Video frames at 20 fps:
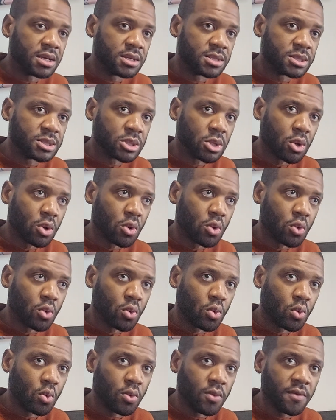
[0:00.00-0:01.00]

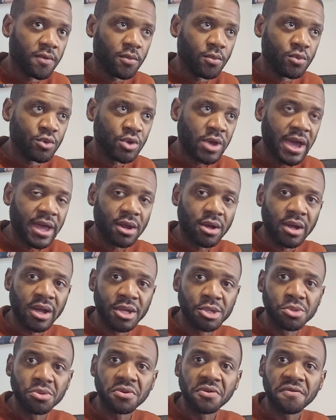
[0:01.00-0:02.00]
So you got
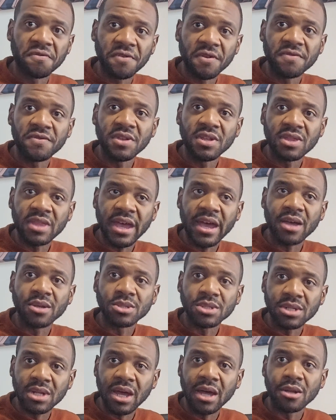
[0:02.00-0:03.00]

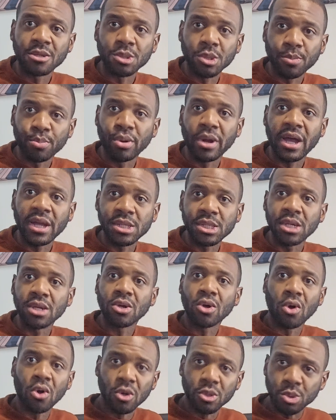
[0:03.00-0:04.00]
$150,000 of project
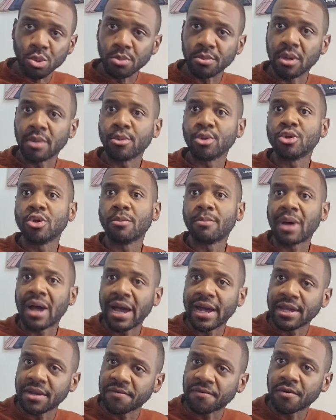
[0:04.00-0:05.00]
costs. Remember, you're
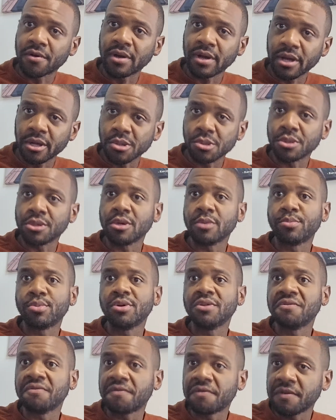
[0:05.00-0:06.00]
buying it for 100, you're
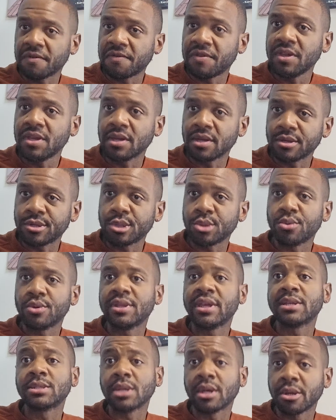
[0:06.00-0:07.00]
putting 50 into it.
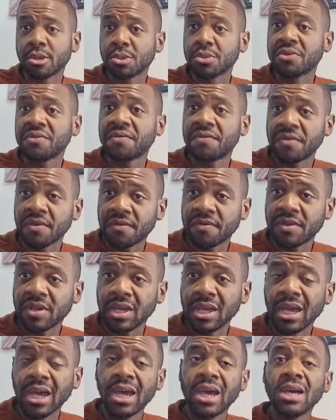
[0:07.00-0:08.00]
That's
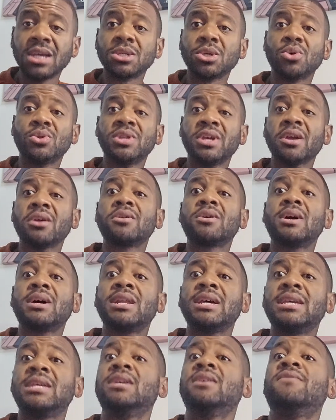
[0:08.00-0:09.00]
150. So they're going
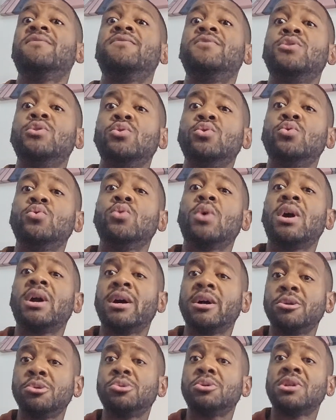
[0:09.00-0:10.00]
to give you
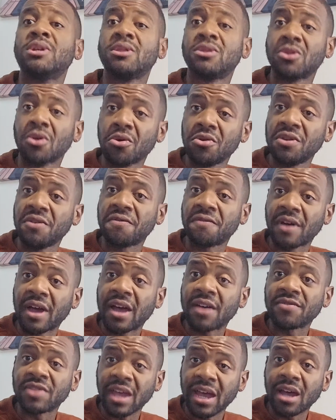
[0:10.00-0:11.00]

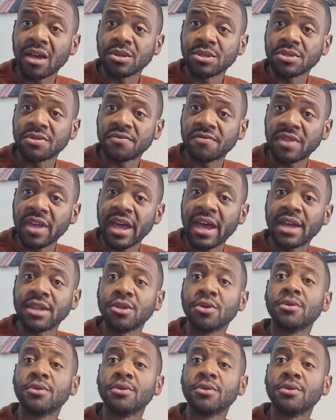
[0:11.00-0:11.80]
135,000 of that.